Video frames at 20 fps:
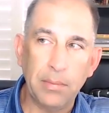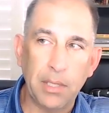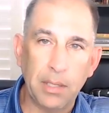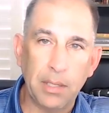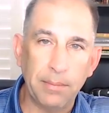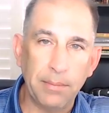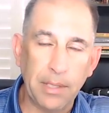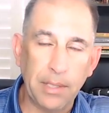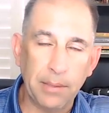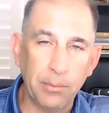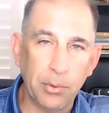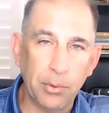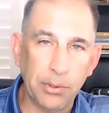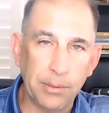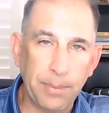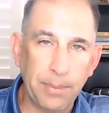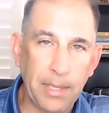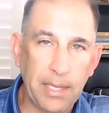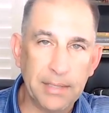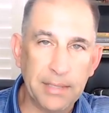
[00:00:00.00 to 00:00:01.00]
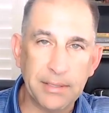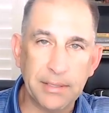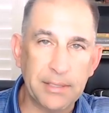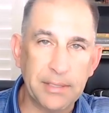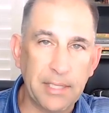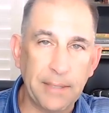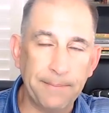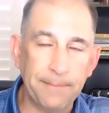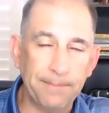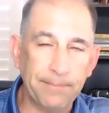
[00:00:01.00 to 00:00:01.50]
many more deposits
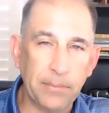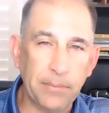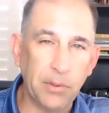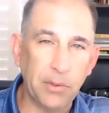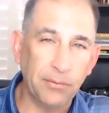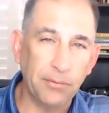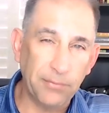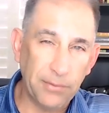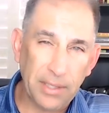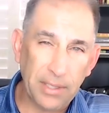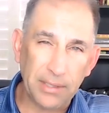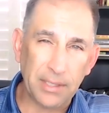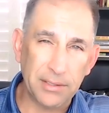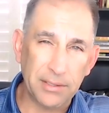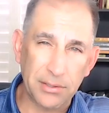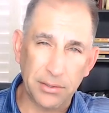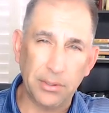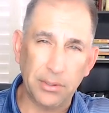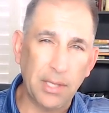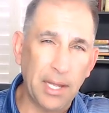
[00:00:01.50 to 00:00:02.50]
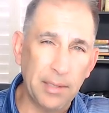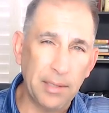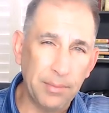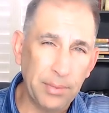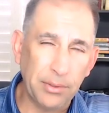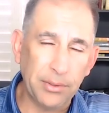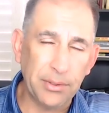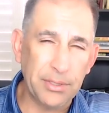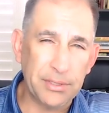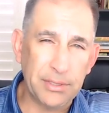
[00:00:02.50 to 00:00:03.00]
that don't forget that's their
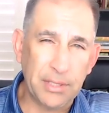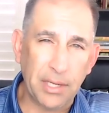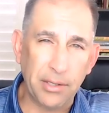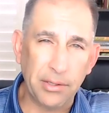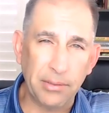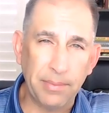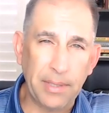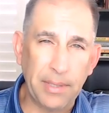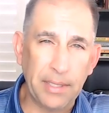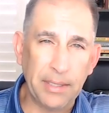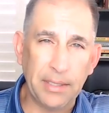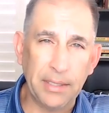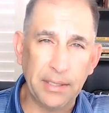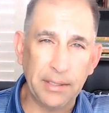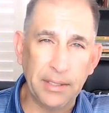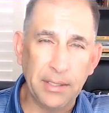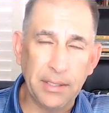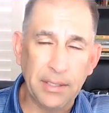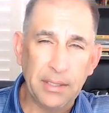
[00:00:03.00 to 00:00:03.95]
liability side of the banking